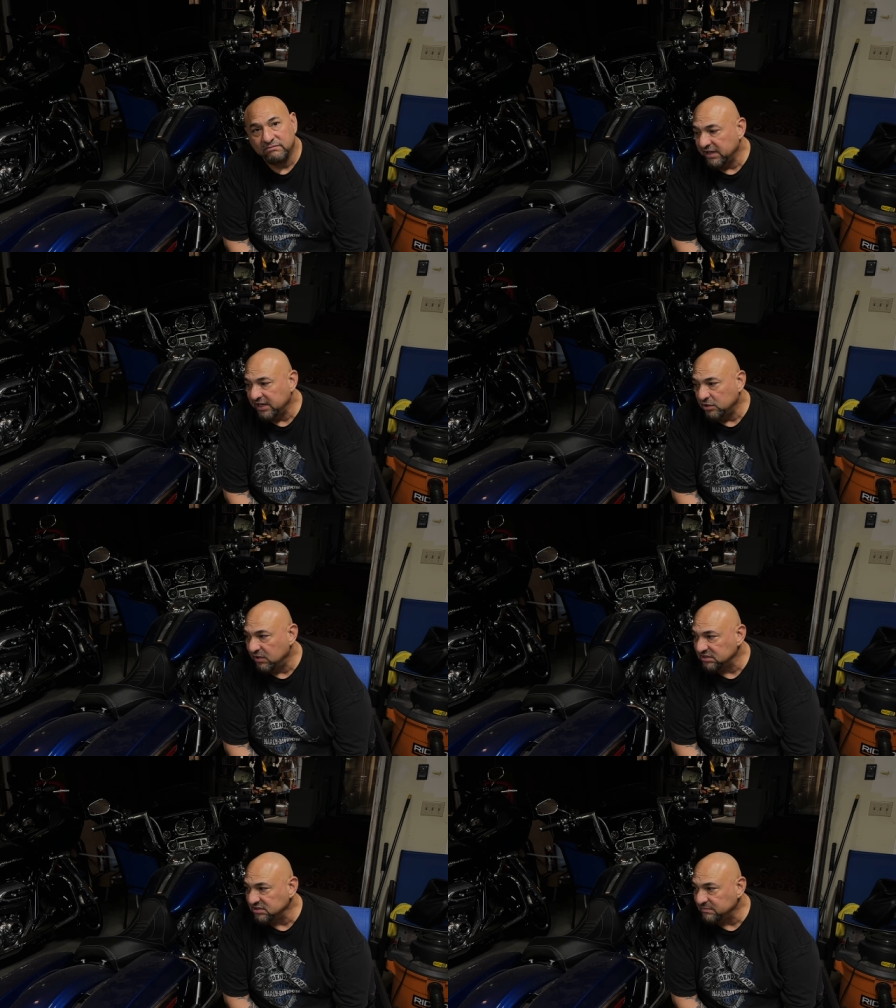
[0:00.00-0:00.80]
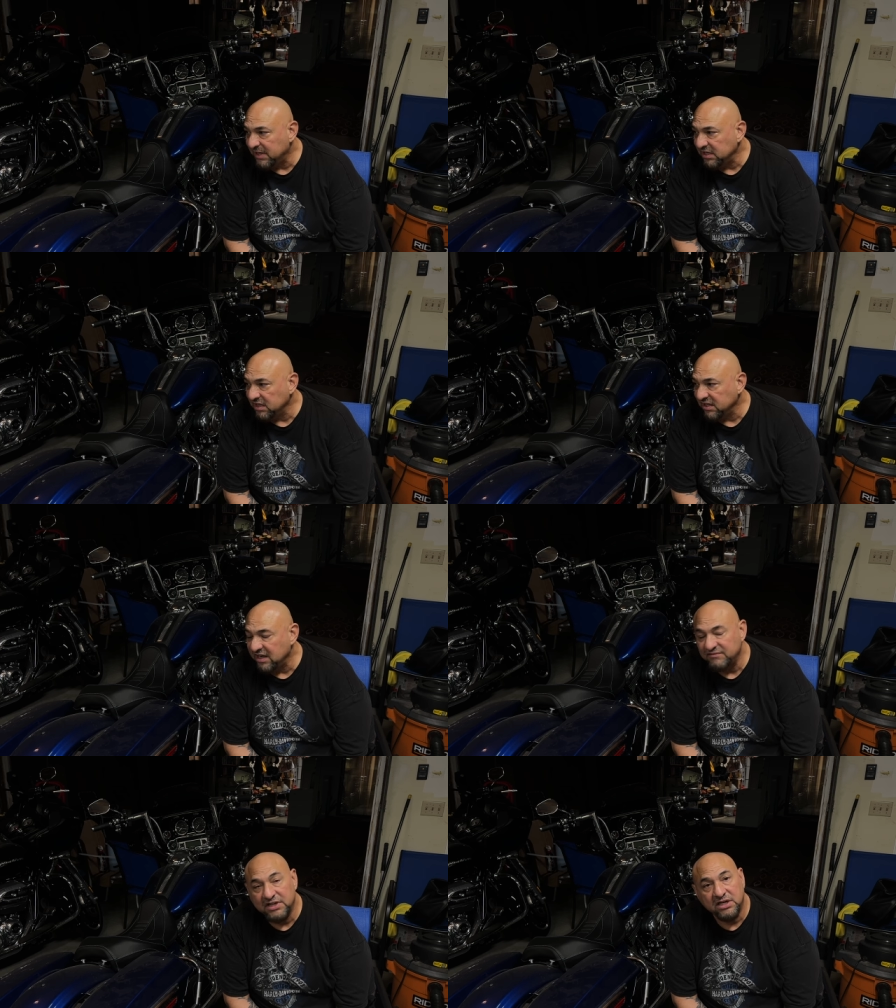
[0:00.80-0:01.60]
Any questions about anything
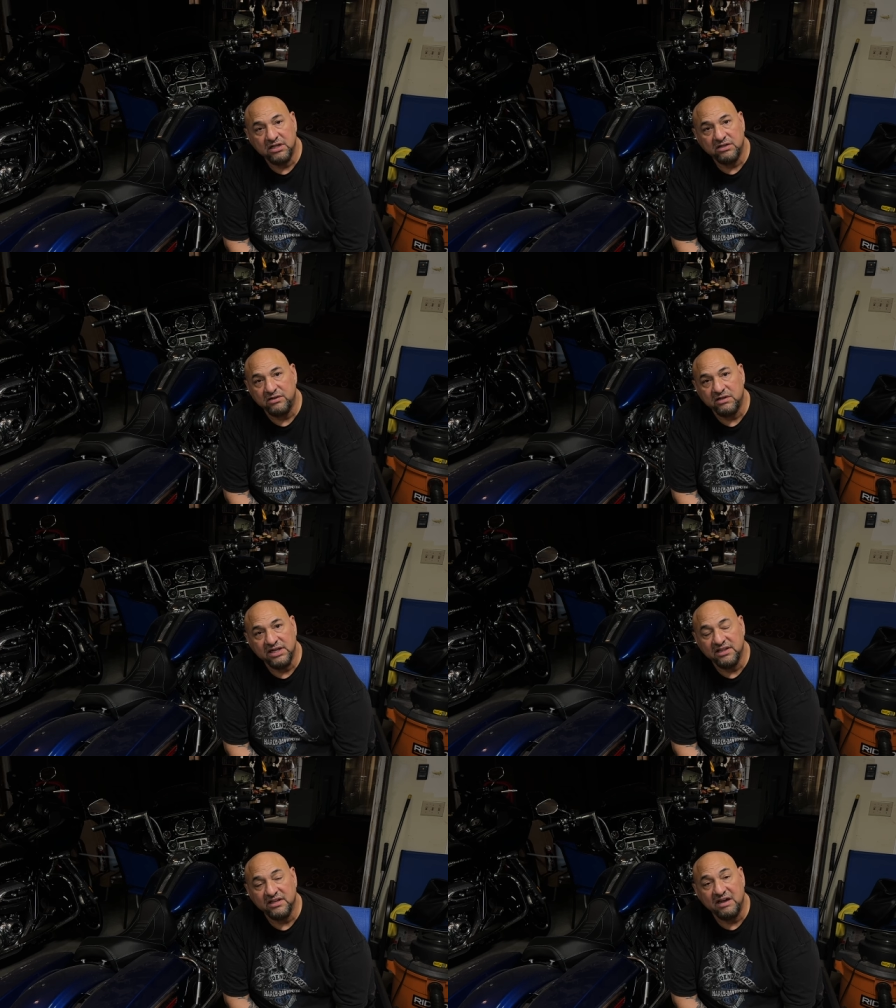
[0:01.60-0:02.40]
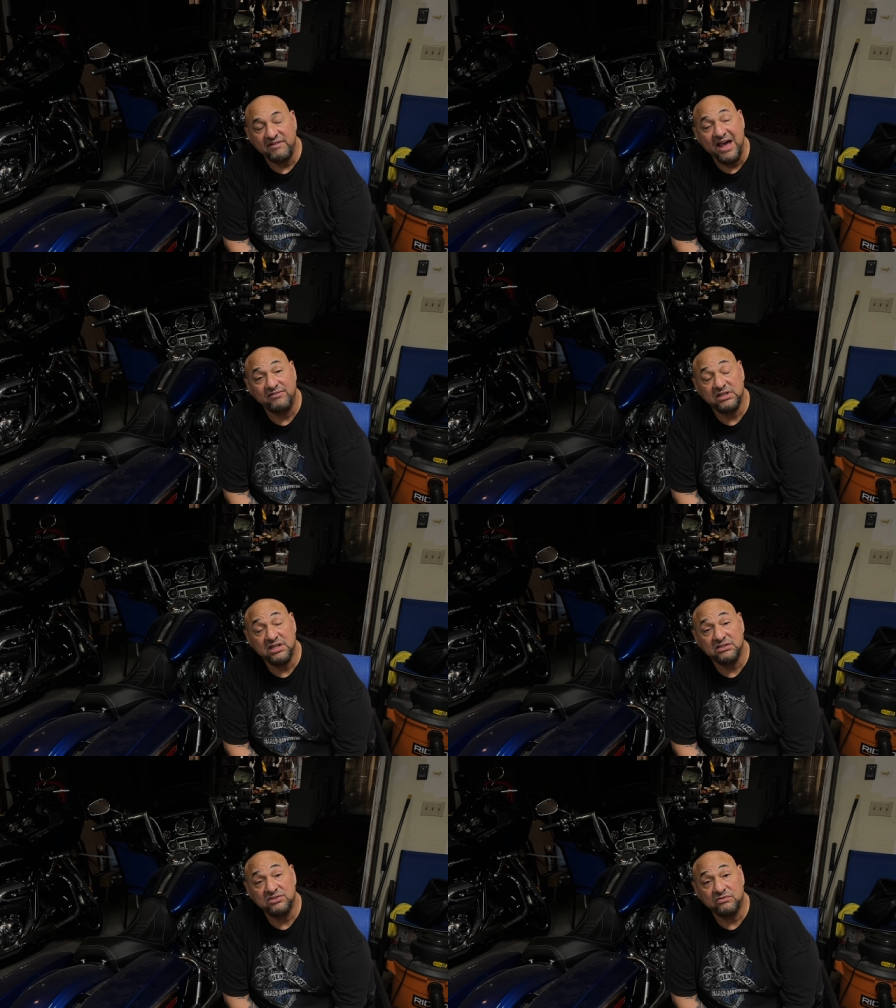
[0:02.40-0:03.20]
I've done or anything I haven't
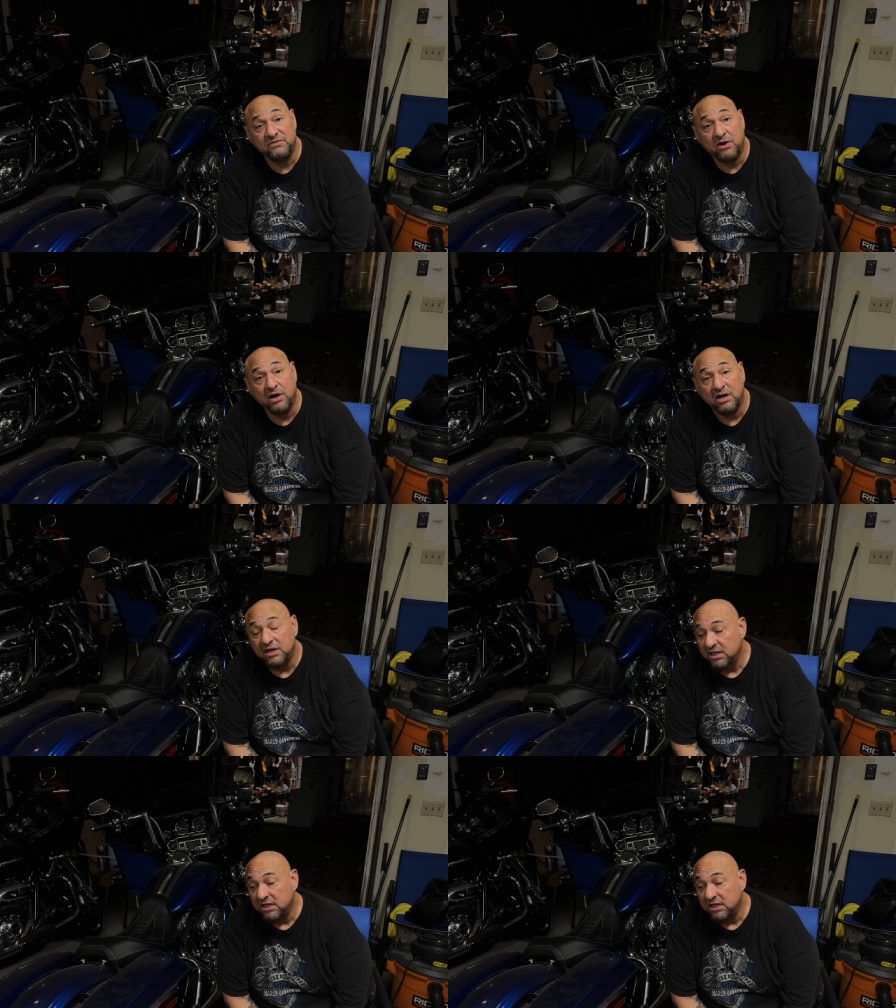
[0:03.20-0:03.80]
done so far,